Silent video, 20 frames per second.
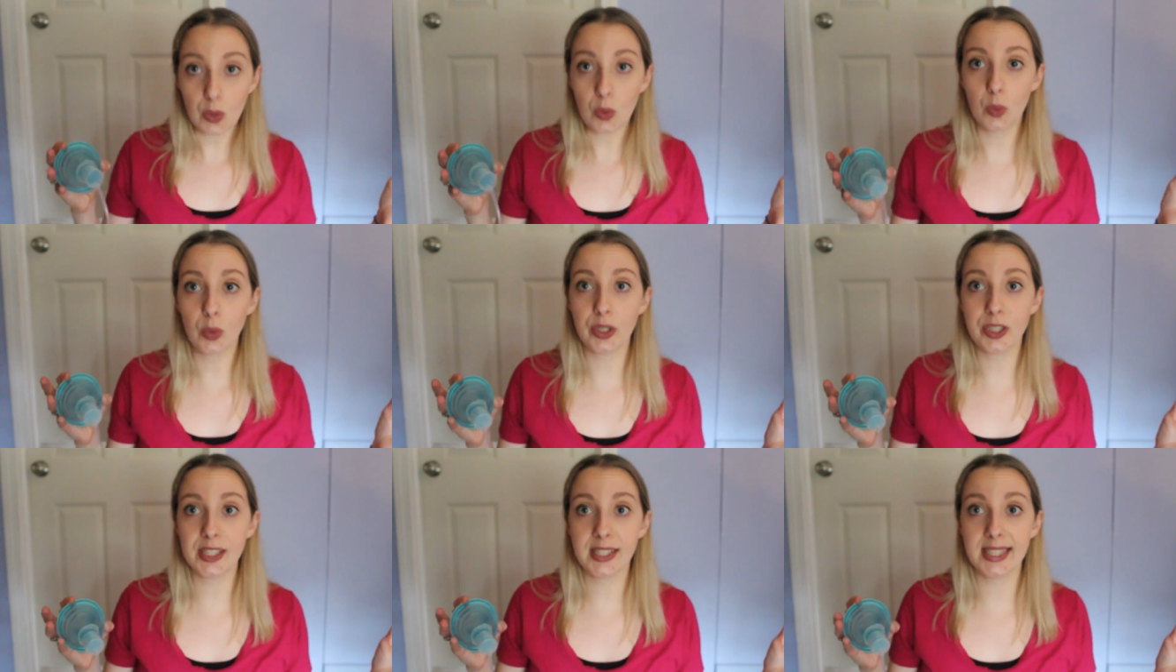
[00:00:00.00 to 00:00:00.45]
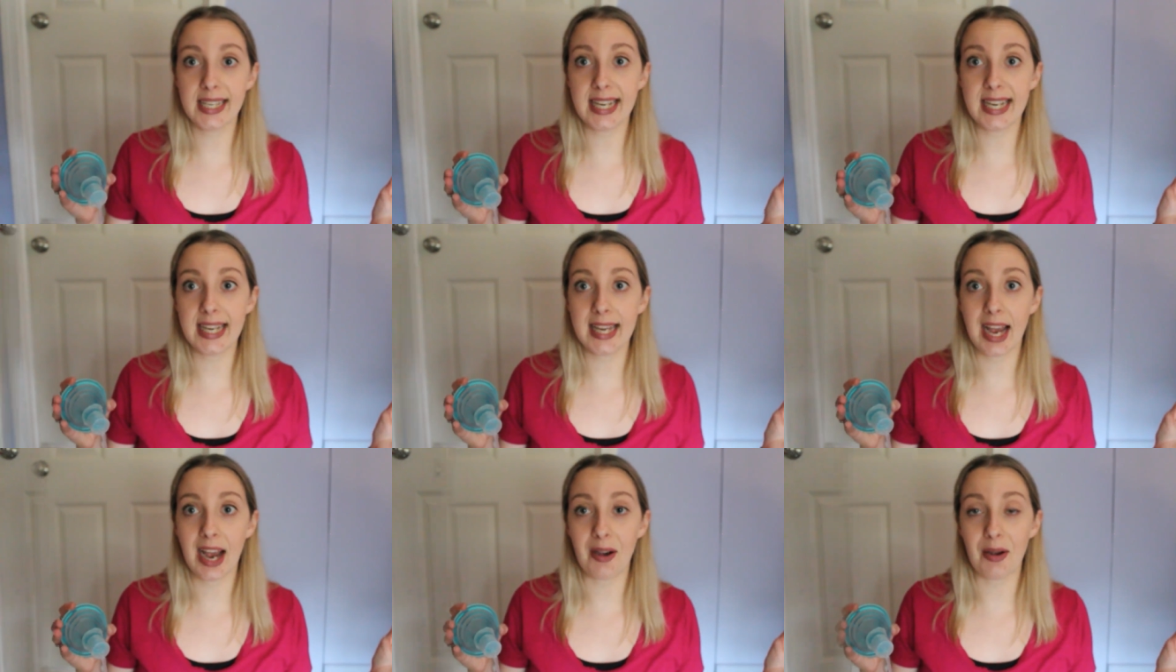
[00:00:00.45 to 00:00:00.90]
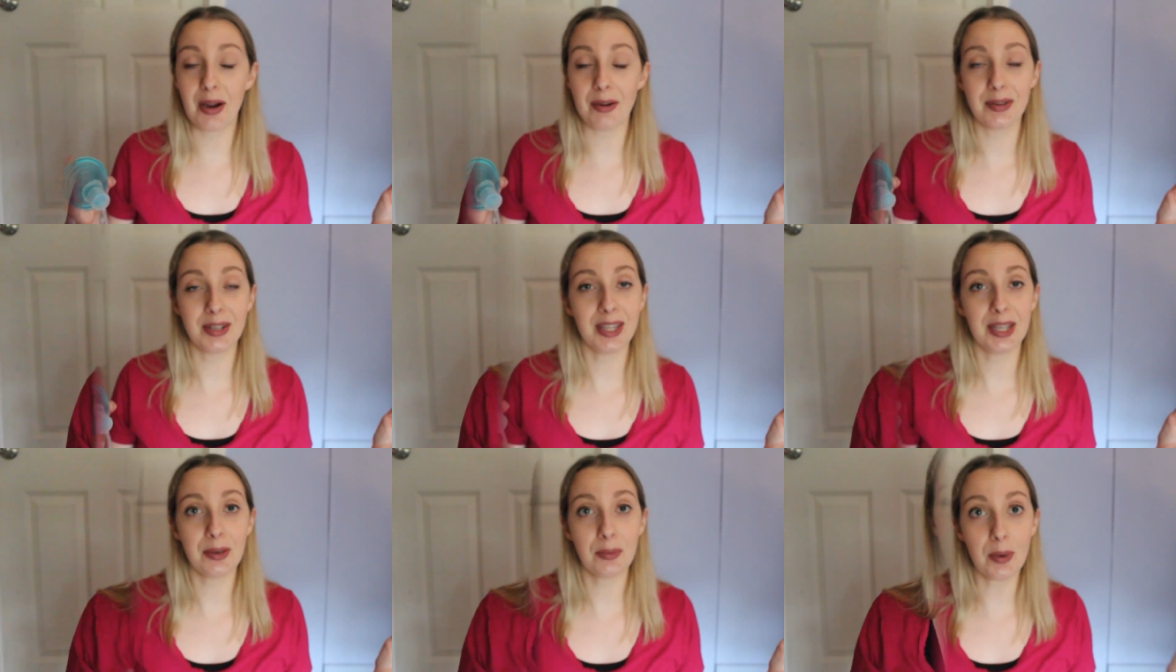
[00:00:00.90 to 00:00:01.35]
we'll see how
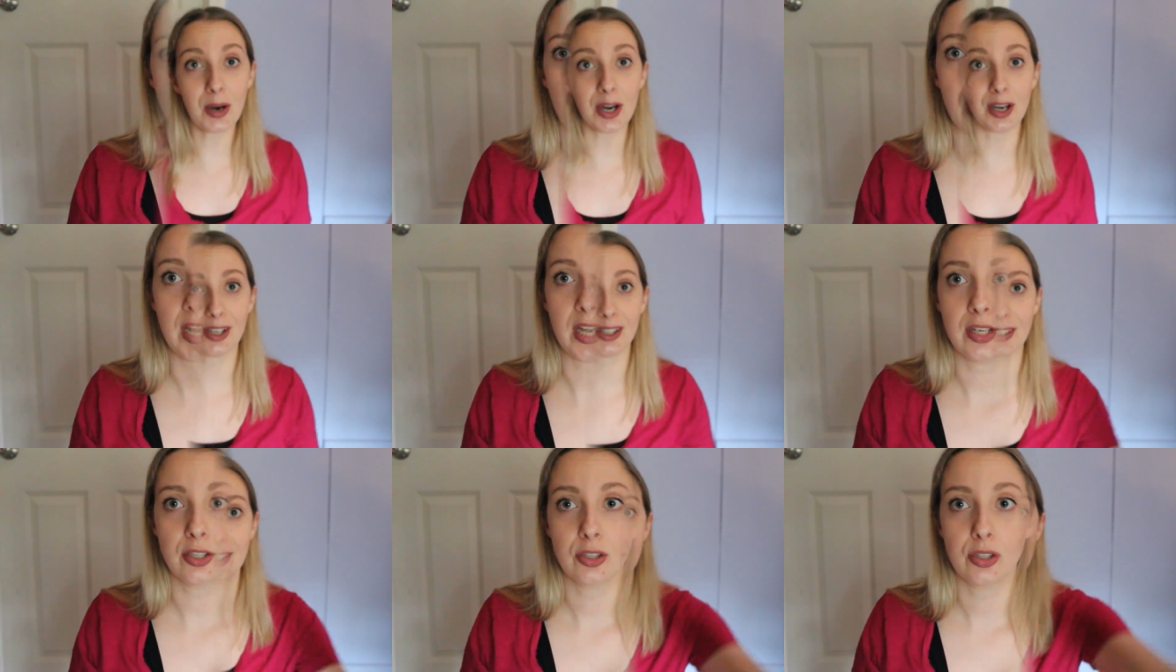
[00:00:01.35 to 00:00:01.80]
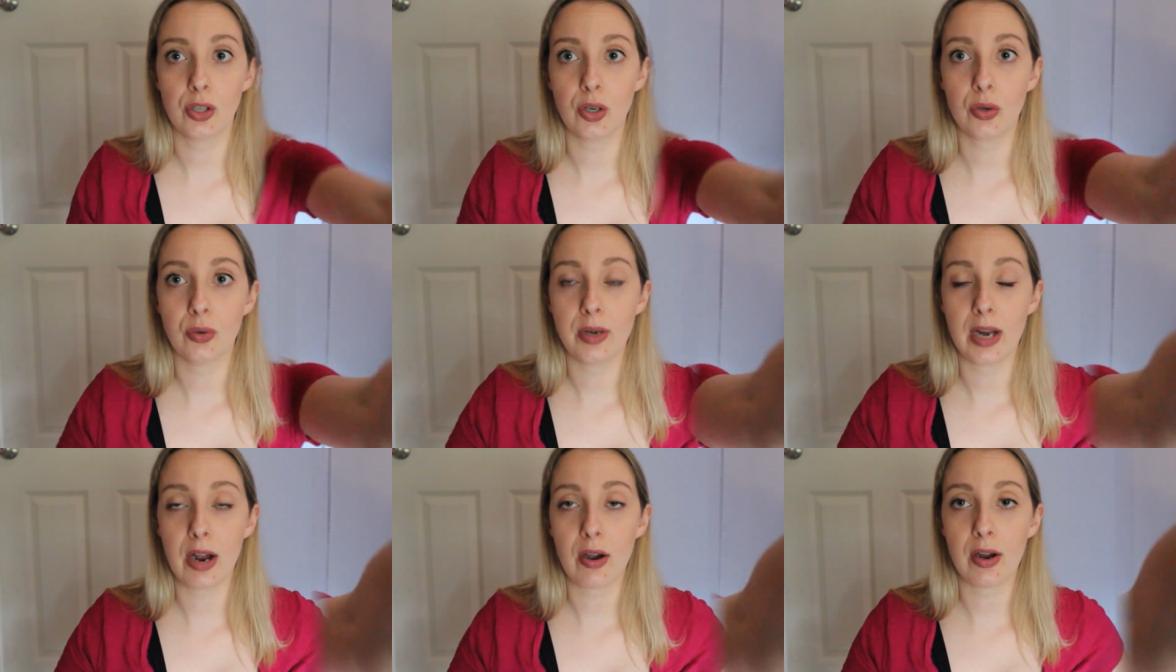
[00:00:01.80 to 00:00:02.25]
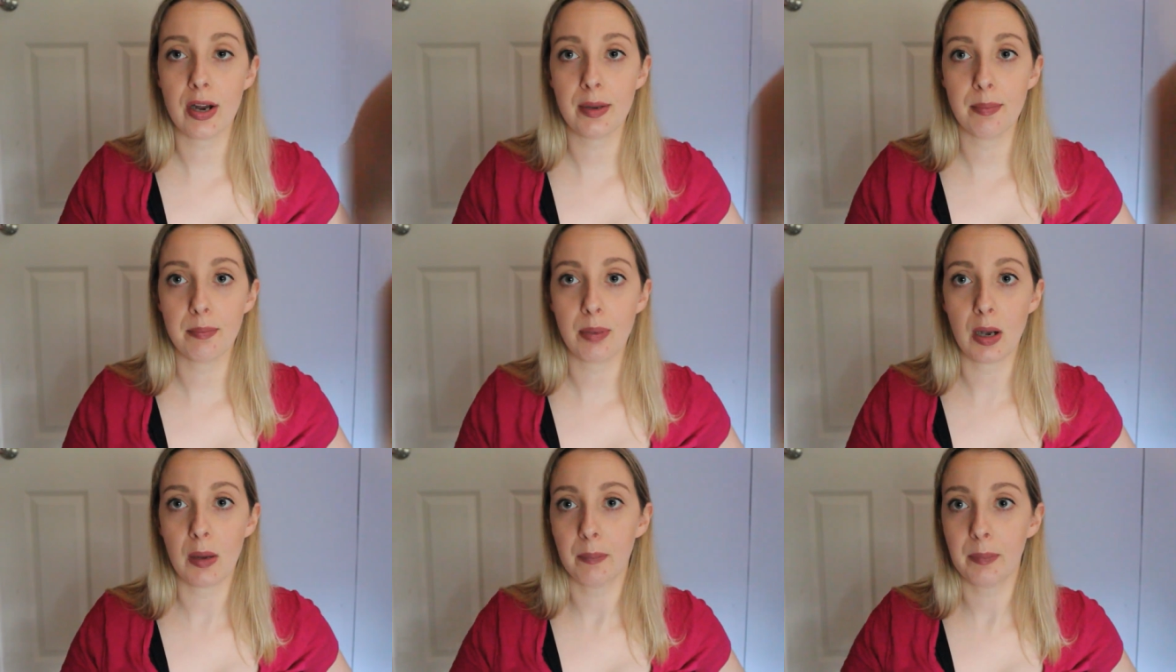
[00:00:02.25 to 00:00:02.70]
everything works. Okay, so now
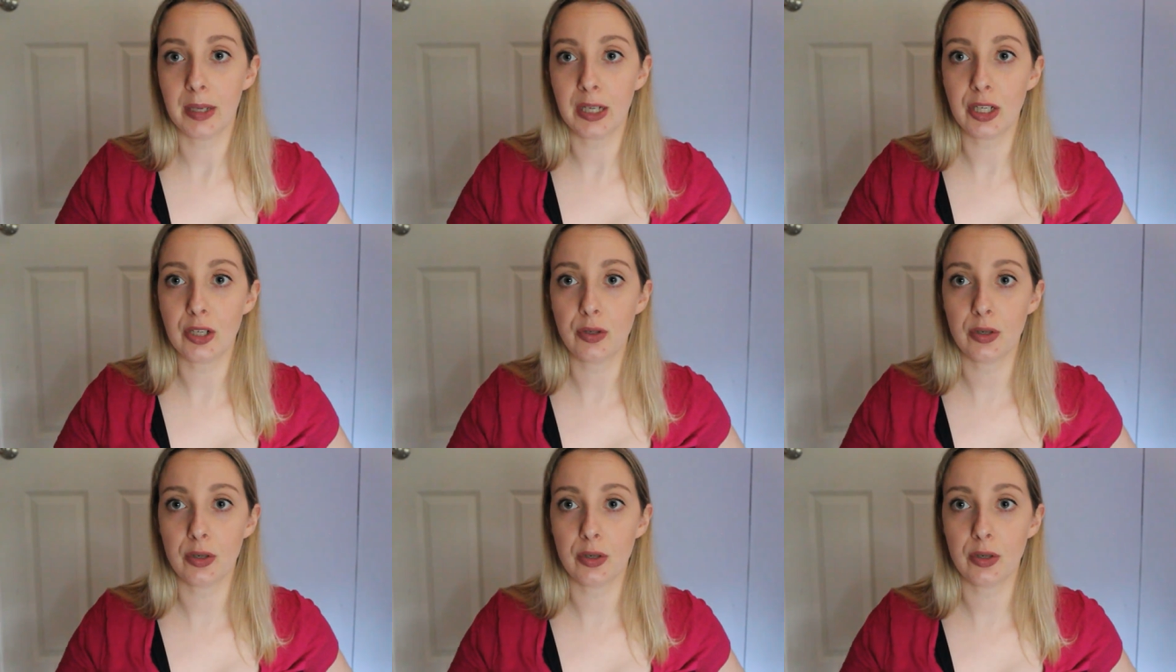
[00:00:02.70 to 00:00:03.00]
I'm pumping.